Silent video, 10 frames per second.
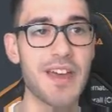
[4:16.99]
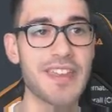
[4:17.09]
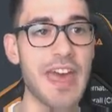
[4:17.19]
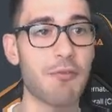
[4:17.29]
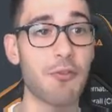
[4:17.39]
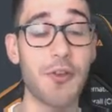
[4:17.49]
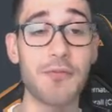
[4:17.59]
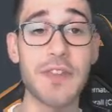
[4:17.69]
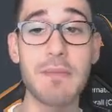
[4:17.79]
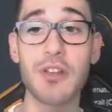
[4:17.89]
yeah, for
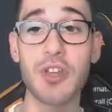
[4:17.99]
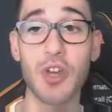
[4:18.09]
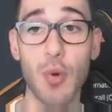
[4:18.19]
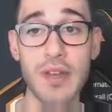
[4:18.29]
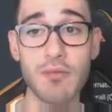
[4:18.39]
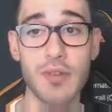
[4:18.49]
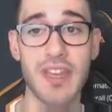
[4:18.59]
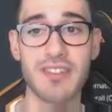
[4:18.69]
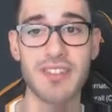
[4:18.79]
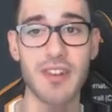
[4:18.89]
15 million quid, when you
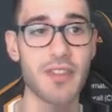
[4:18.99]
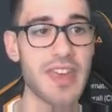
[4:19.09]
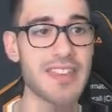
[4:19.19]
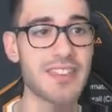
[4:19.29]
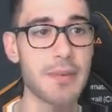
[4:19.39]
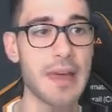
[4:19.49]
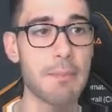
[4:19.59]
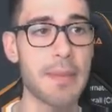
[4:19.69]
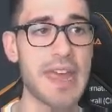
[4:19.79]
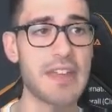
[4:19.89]
consider that Inter
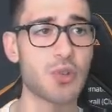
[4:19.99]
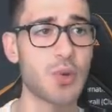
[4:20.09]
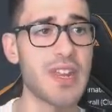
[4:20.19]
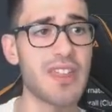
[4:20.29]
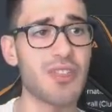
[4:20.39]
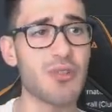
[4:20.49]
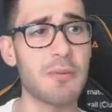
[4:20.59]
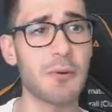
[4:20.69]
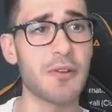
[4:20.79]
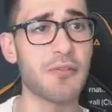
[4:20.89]
Milan paid
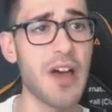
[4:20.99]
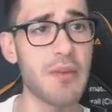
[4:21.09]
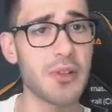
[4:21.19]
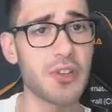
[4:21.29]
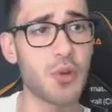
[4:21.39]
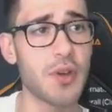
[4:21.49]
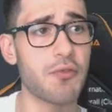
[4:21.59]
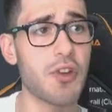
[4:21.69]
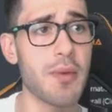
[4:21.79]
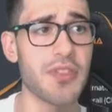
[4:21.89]
23.5 million quid
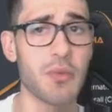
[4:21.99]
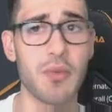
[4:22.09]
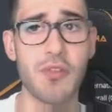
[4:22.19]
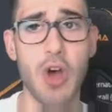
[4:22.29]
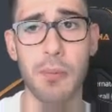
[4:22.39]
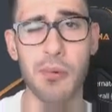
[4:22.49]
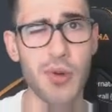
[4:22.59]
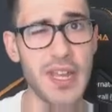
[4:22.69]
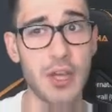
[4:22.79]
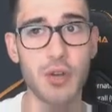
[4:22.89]
for him, I think we've got a
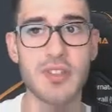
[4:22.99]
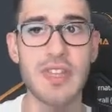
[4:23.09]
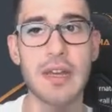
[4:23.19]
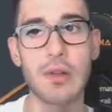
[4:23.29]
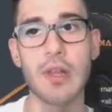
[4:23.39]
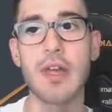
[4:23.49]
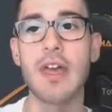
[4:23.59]
pretty good deal.